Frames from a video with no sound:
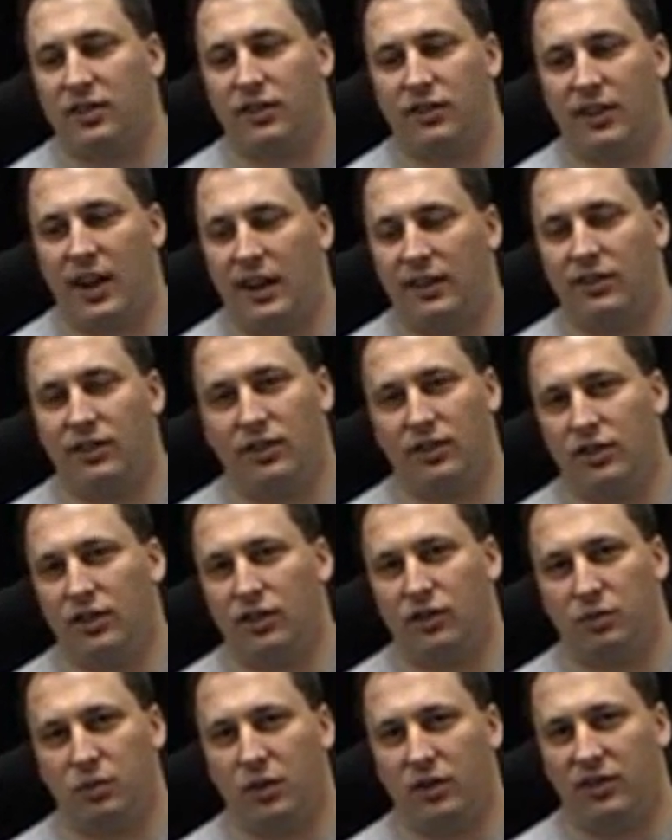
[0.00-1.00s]
exercises
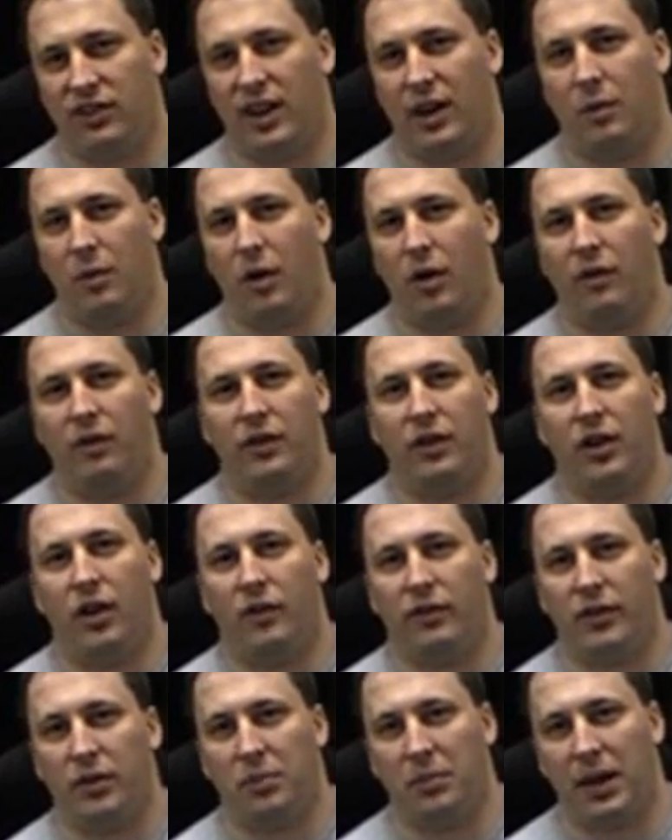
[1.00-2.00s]
and just rotate them over and
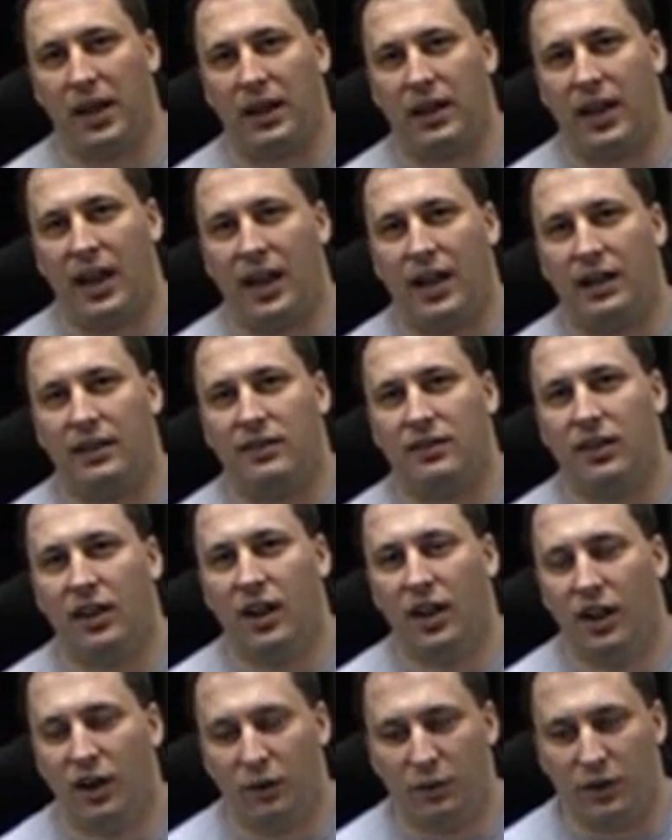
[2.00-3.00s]
over and make gains.
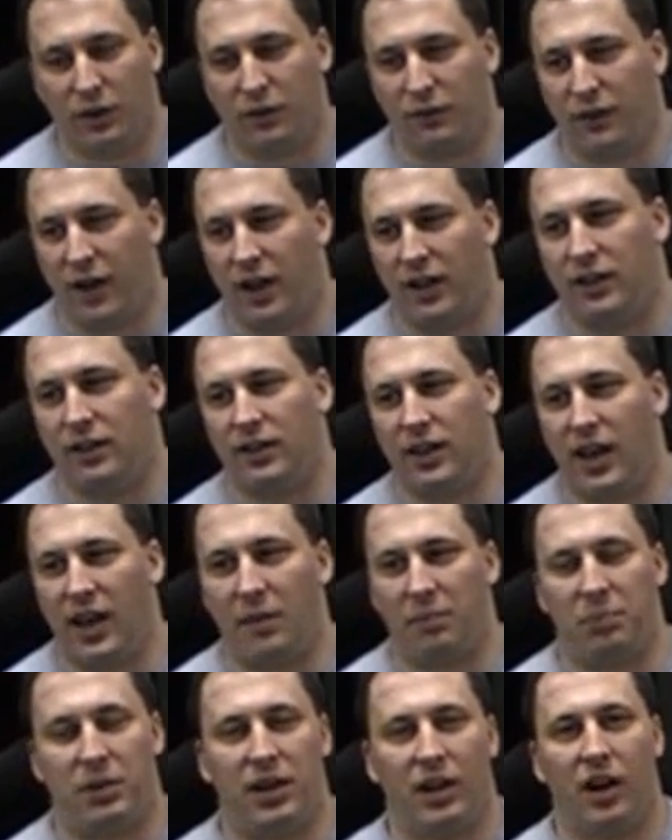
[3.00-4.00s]
When you find you
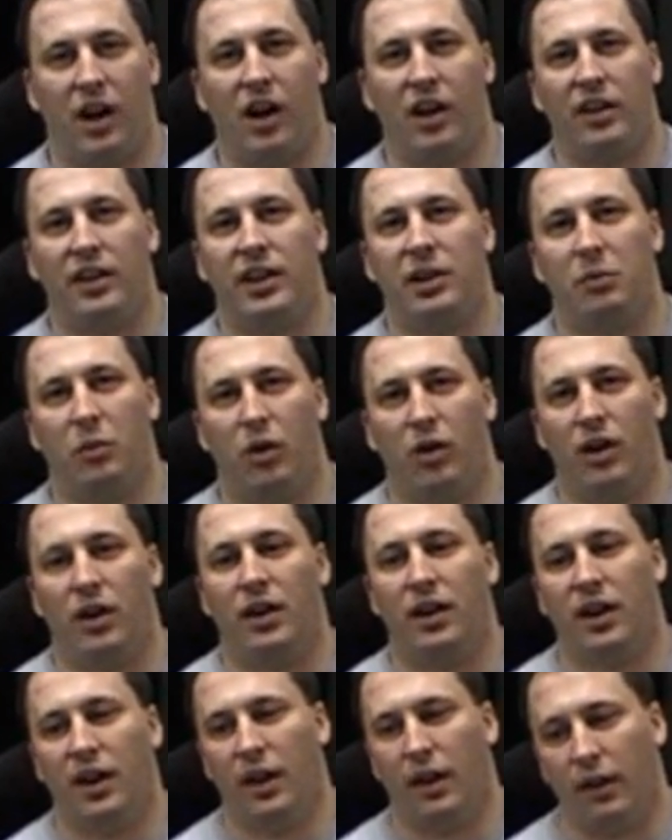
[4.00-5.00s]
can't PR
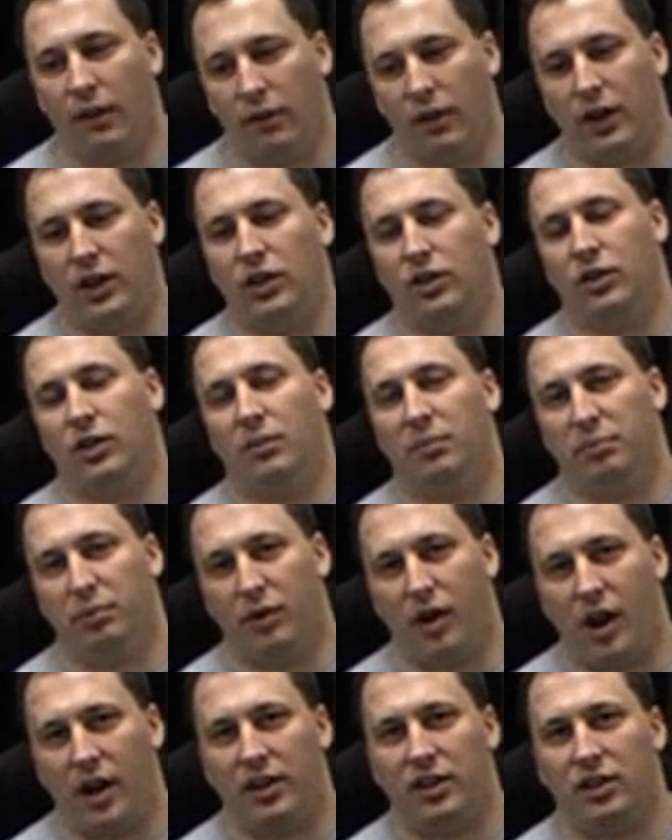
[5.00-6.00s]
anymore, then you can
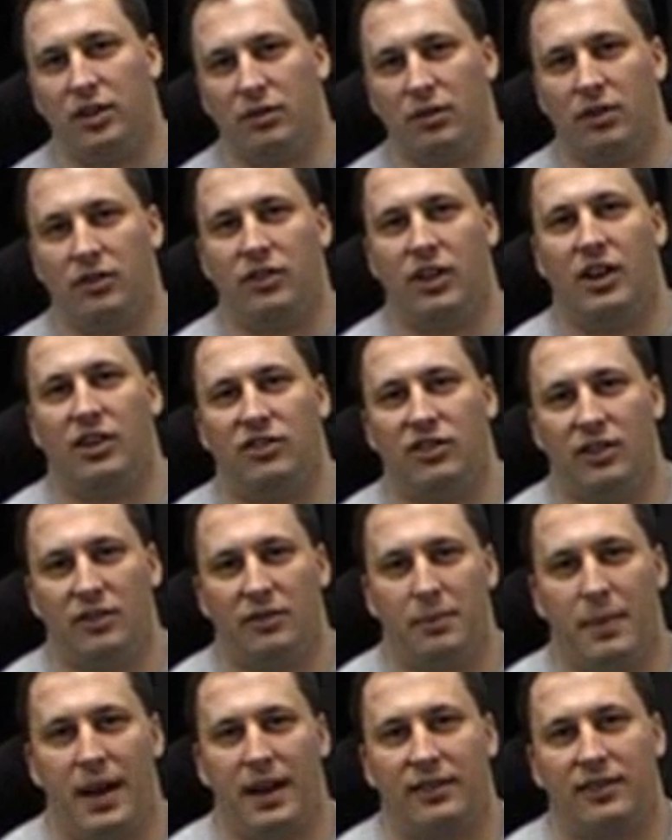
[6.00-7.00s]
broaden your rotation
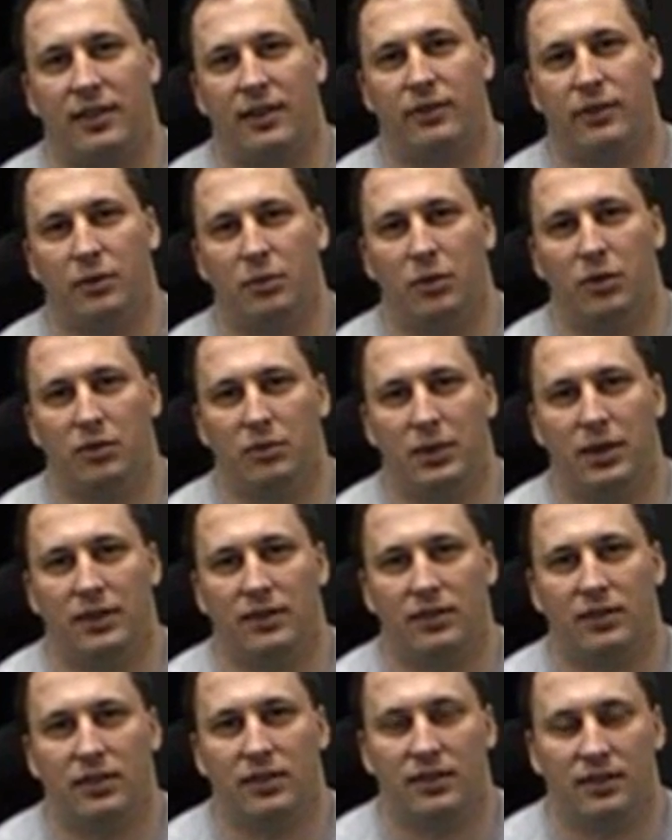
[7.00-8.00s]
of max effort
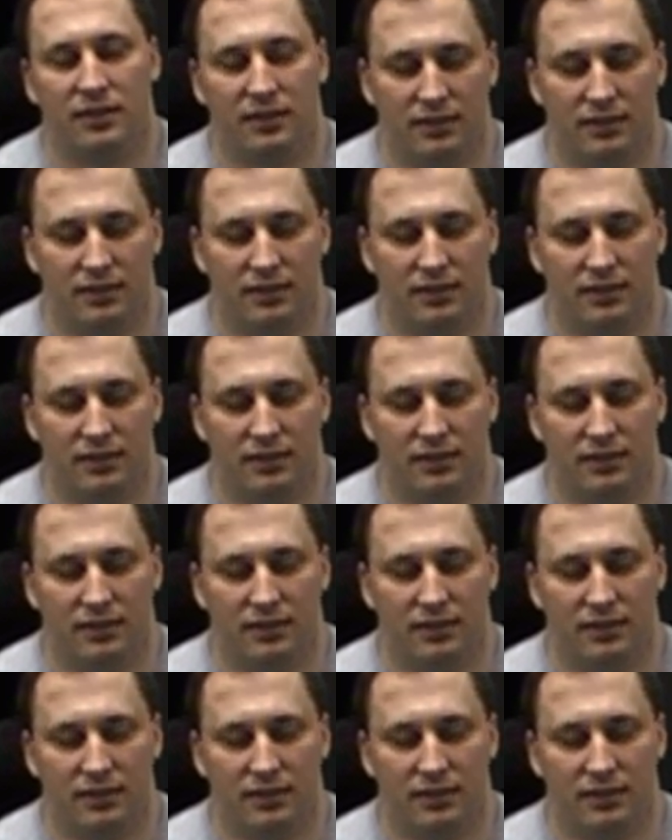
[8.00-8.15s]
movements.